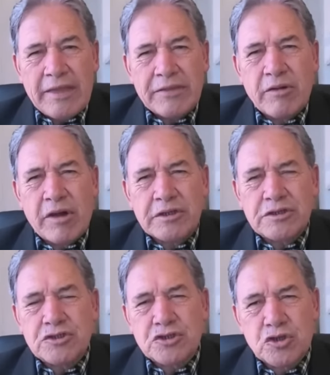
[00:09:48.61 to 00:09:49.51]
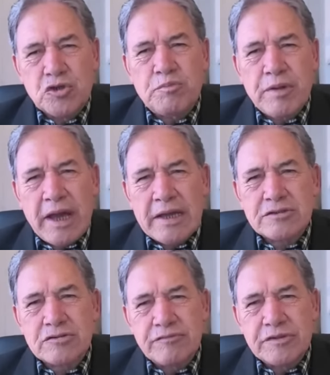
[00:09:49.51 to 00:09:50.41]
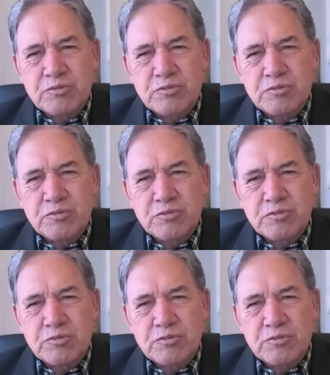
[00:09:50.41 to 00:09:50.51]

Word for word: And there were only two parts of